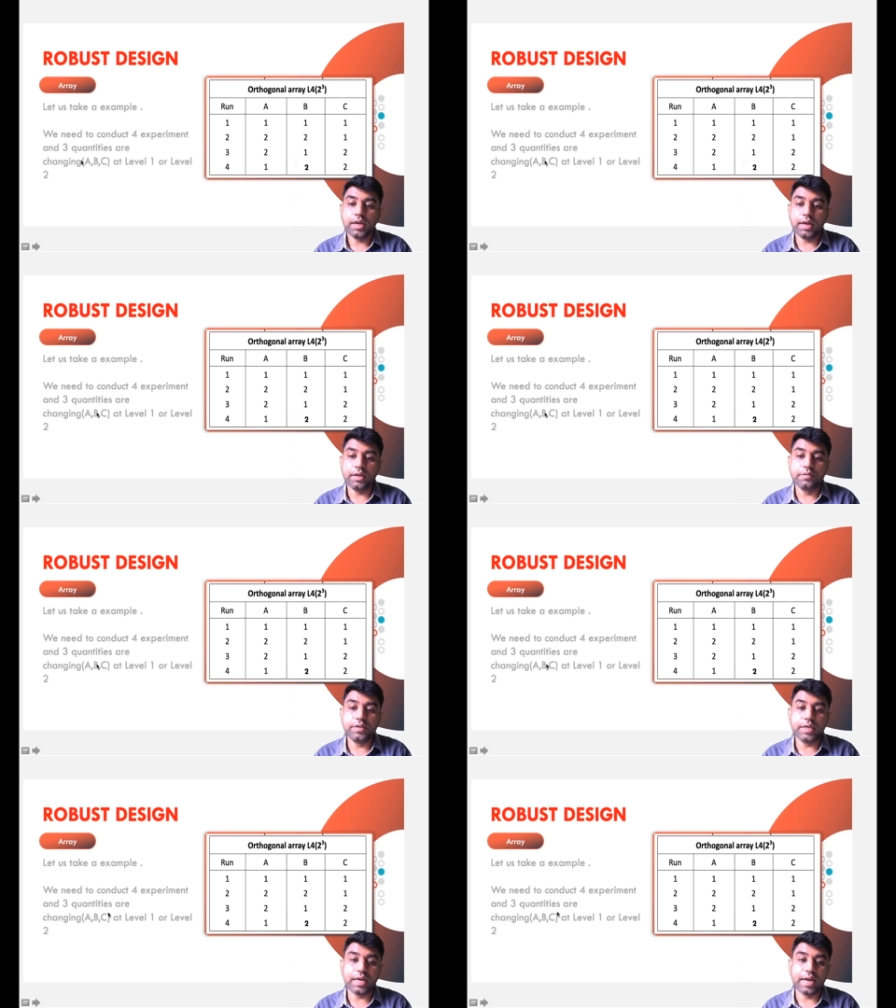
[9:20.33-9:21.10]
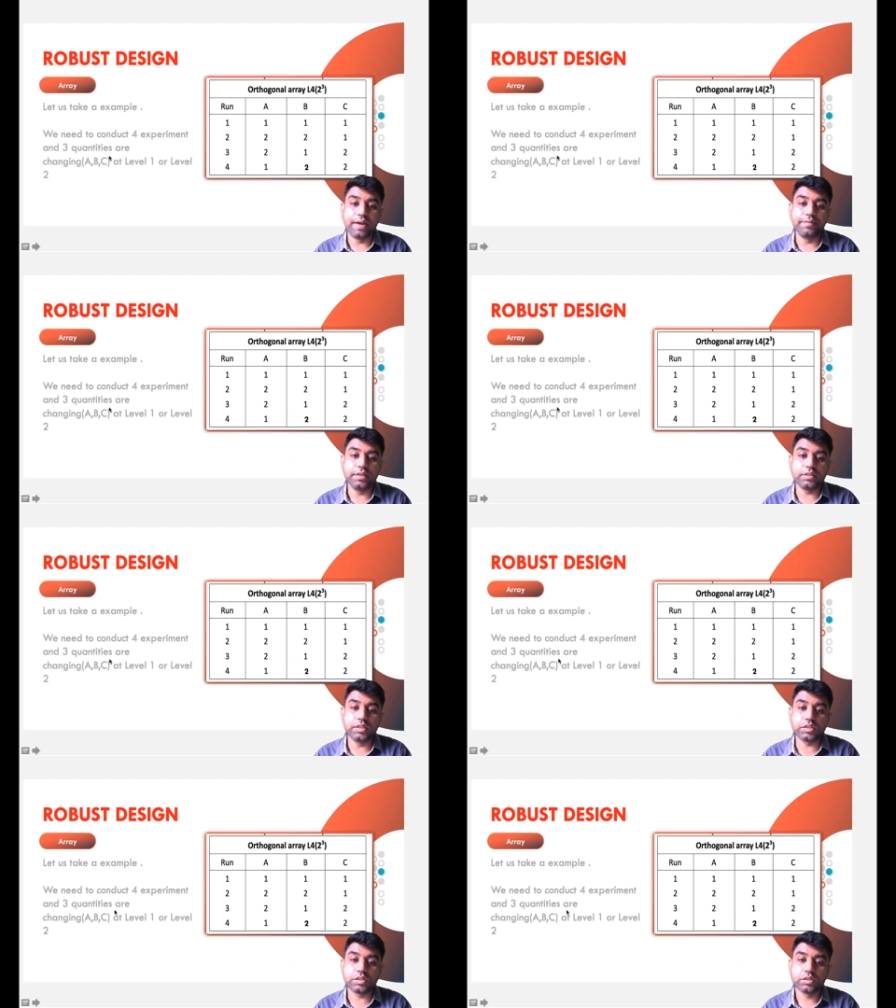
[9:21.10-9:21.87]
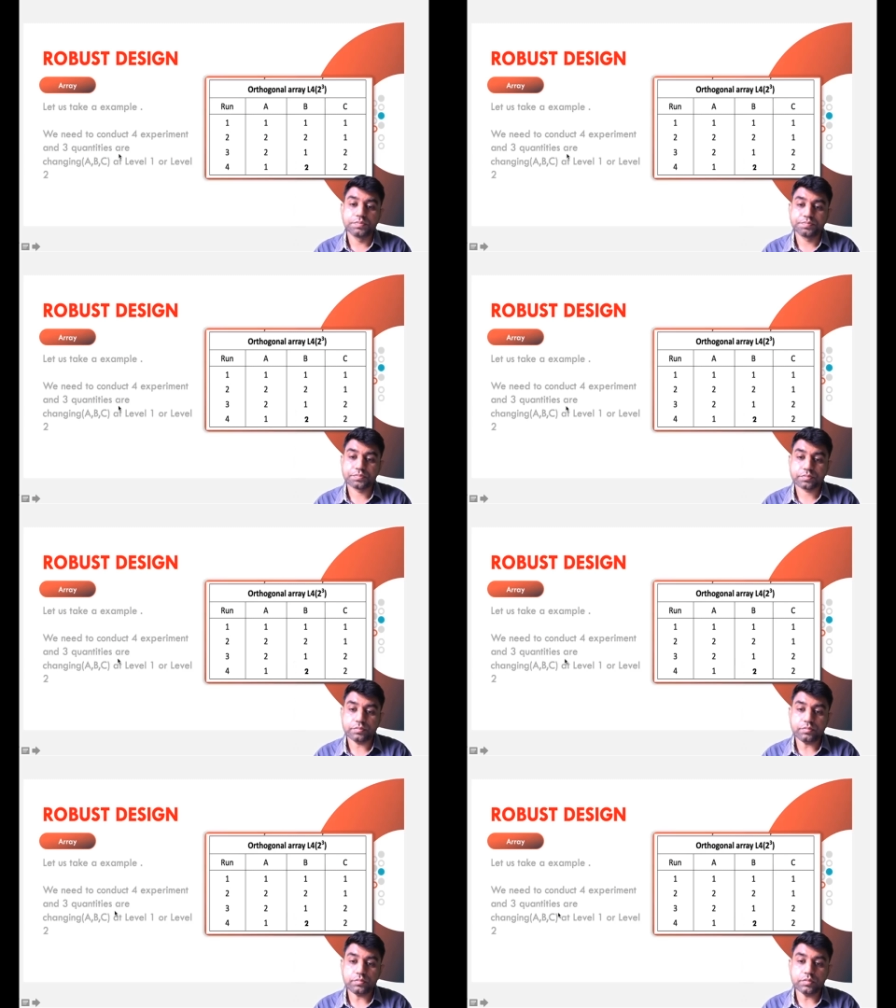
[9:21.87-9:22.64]
and we are having this
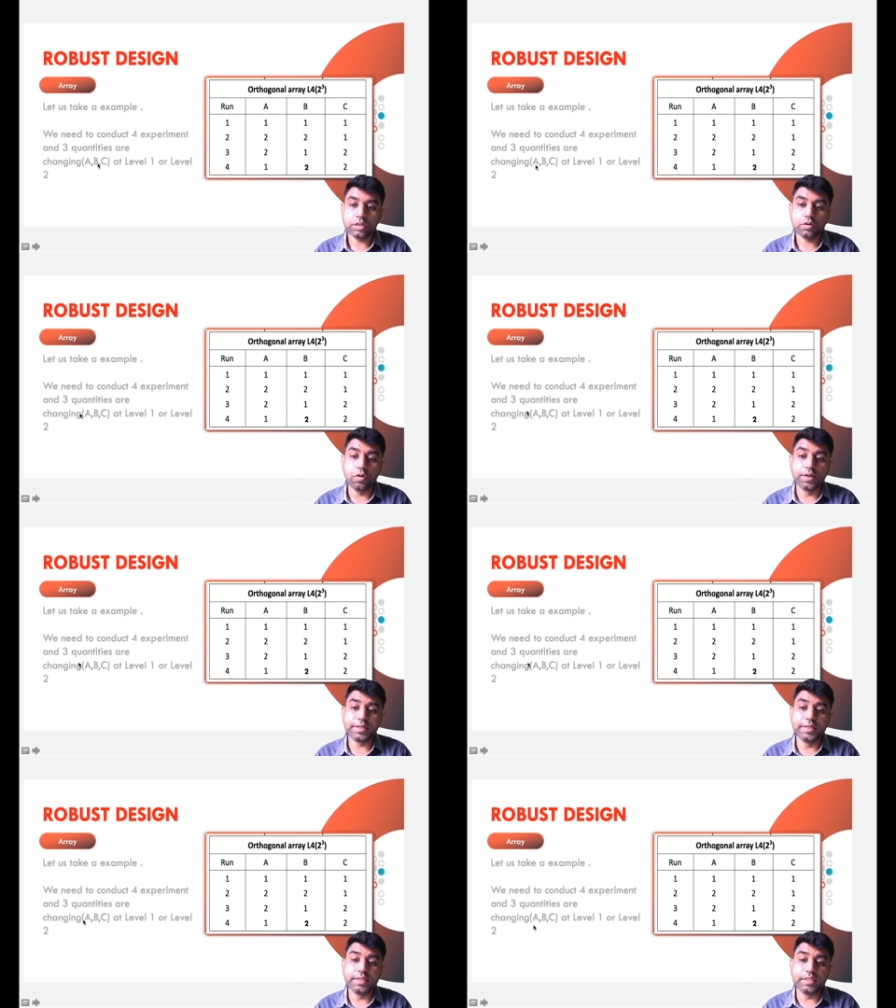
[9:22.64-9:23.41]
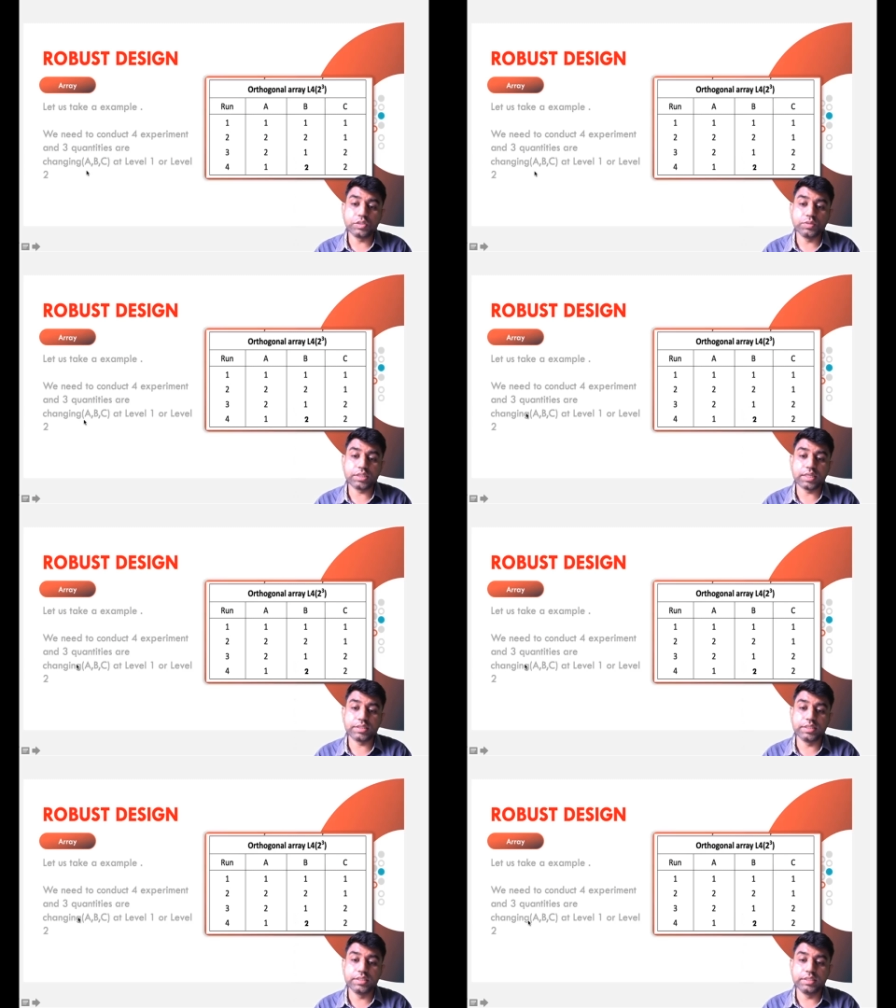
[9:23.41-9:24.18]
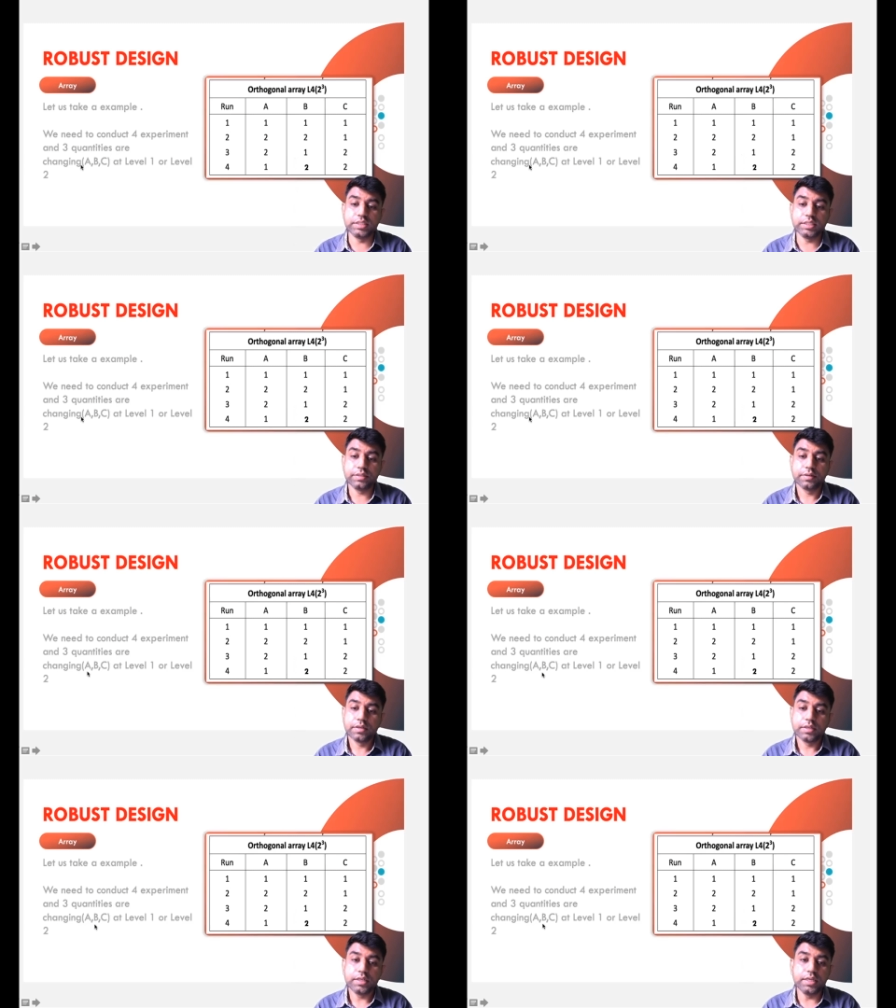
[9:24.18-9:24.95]
quantities which are changing,
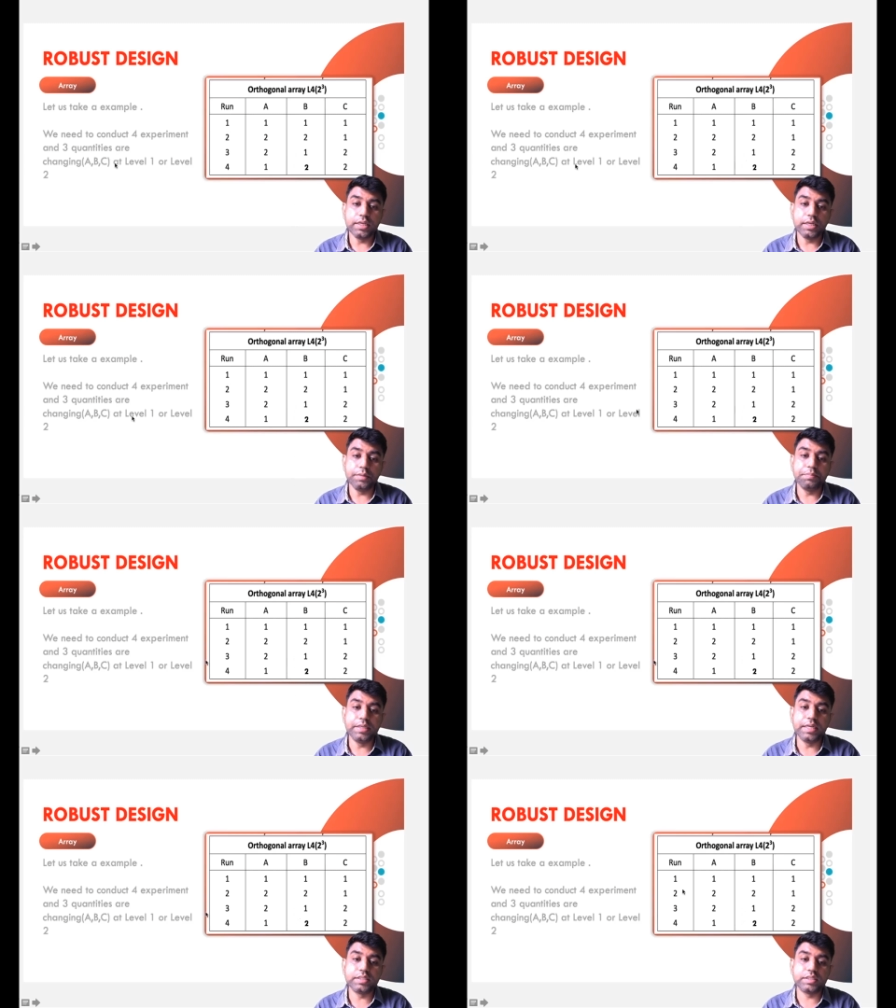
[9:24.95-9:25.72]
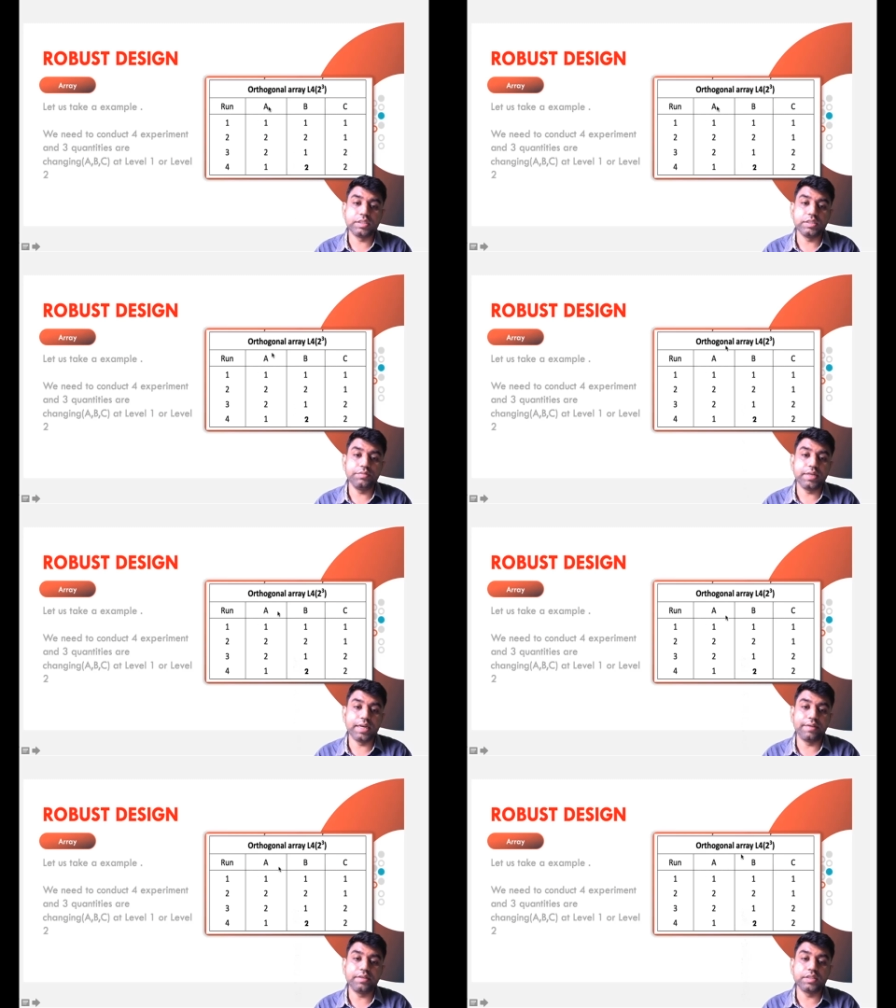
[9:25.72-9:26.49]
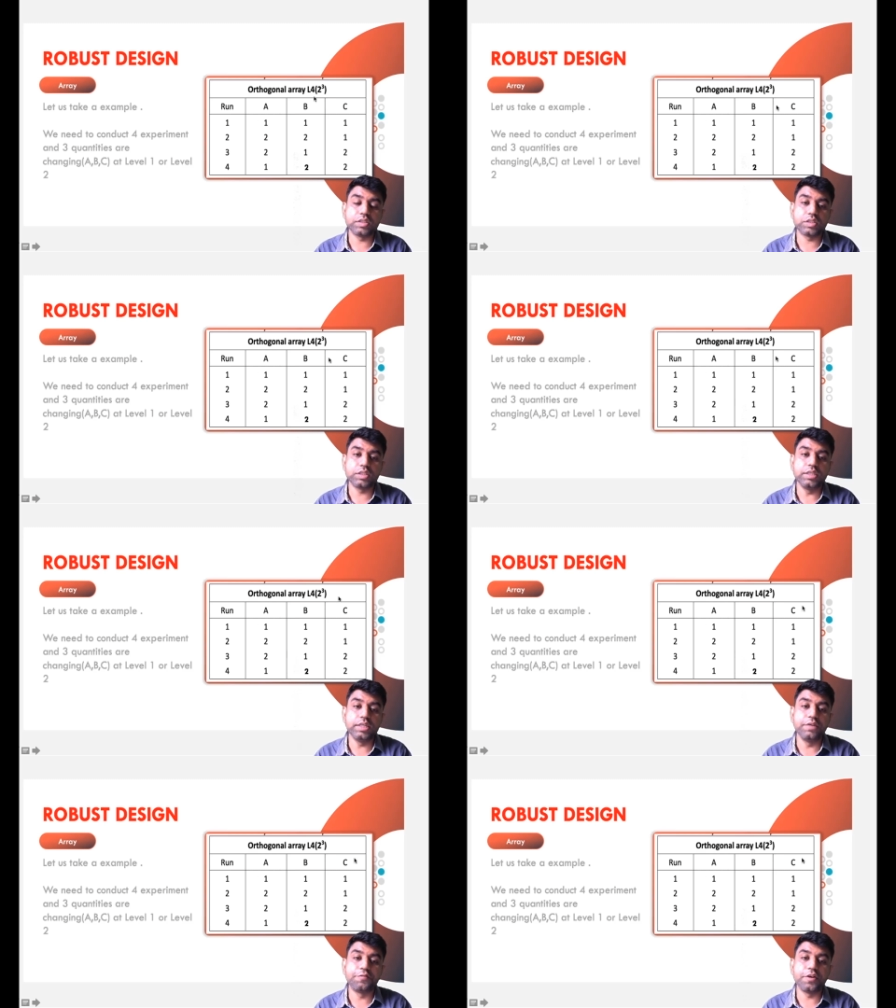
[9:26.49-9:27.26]
A, B and C. We are having this 3
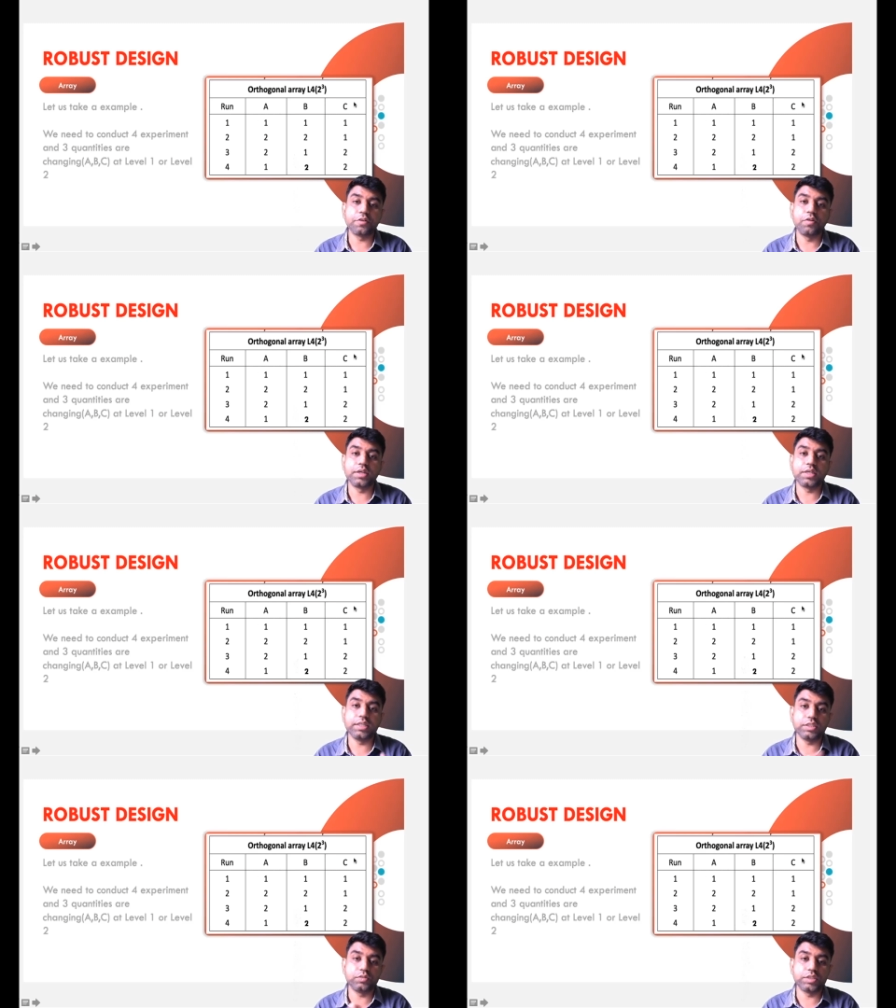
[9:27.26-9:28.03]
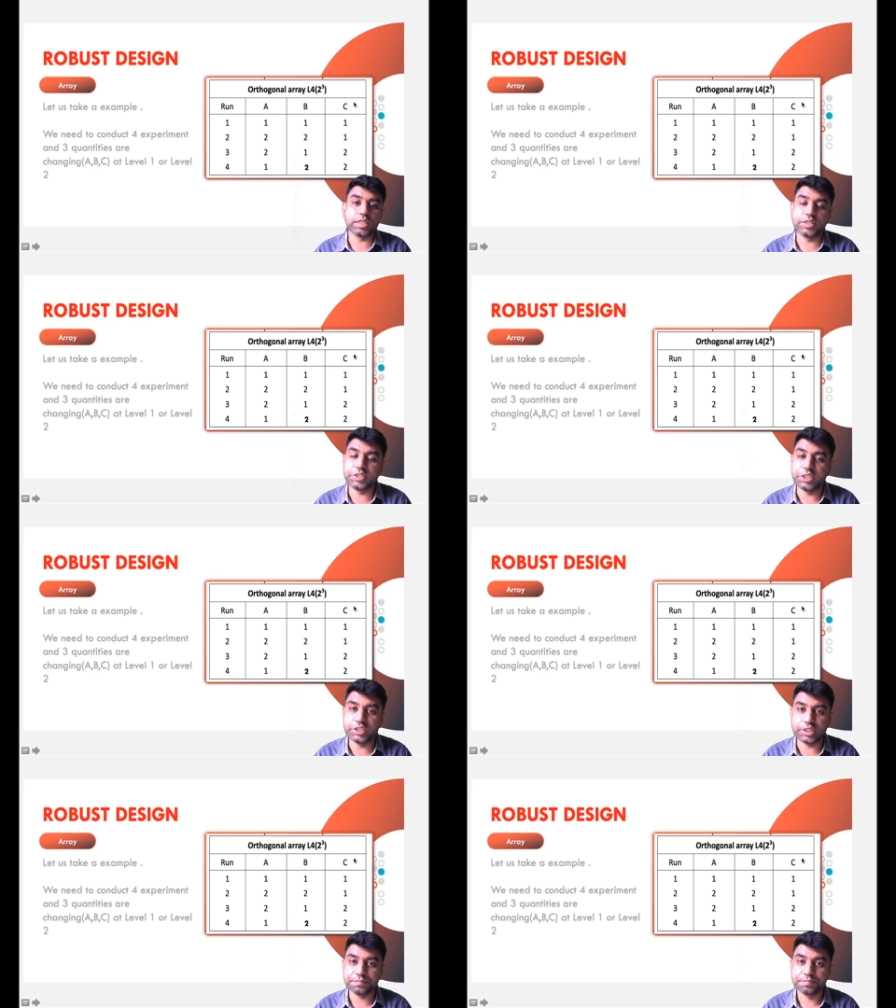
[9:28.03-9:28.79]
different quantities which are changing.